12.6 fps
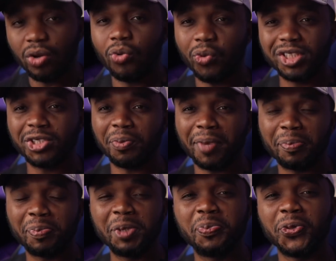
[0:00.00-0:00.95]
What's up, my
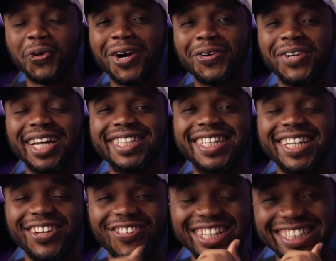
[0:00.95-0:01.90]
people? How na
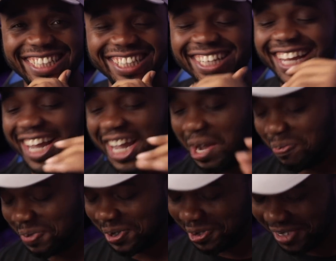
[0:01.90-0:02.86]
day? Waiting the
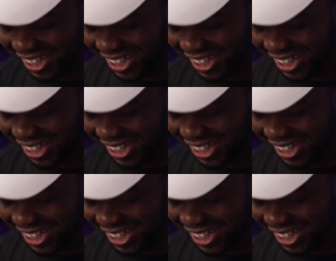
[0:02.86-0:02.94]
happen,